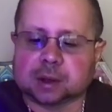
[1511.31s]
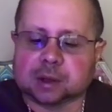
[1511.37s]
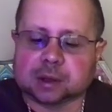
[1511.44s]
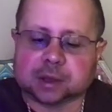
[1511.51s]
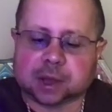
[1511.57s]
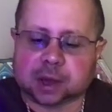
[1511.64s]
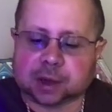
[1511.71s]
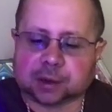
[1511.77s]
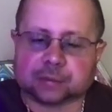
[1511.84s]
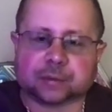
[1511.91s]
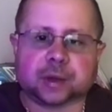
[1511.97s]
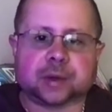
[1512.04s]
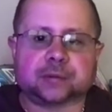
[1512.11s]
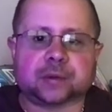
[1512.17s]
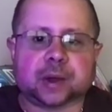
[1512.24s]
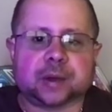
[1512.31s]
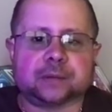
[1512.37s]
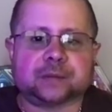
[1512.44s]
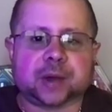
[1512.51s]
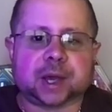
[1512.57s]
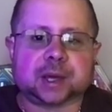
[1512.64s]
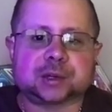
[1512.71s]
Yeah, if
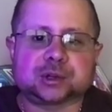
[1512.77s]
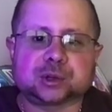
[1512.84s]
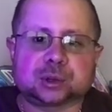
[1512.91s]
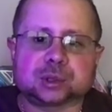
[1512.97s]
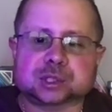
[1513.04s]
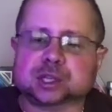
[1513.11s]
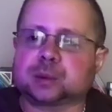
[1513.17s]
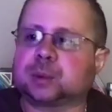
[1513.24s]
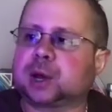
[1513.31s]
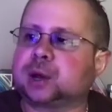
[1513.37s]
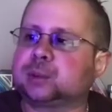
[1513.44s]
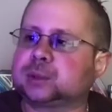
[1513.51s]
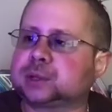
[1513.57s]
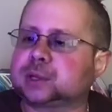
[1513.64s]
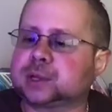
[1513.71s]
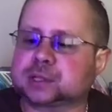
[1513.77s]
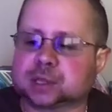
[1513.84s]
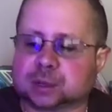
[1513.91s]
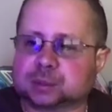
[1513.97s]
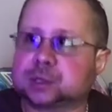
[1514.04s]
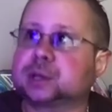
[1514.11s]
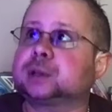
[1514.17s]
I could duel somebody with this,
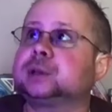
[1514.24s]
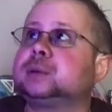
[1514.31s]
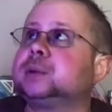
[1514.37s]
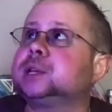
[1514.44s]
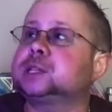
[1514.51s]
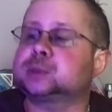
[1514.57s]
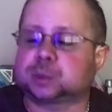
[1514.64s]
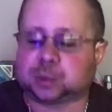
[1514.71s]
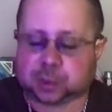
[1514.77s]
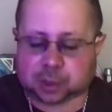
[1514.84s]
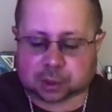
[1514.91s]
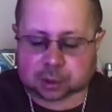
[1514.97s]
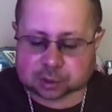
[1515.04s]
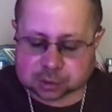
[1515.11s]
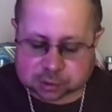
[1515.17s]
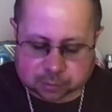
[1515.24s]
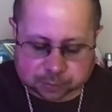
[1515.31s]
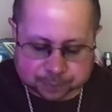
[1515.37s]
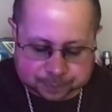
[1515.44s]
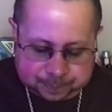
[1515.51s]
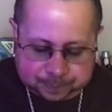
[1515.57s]
I'm telling you, this would be awesome.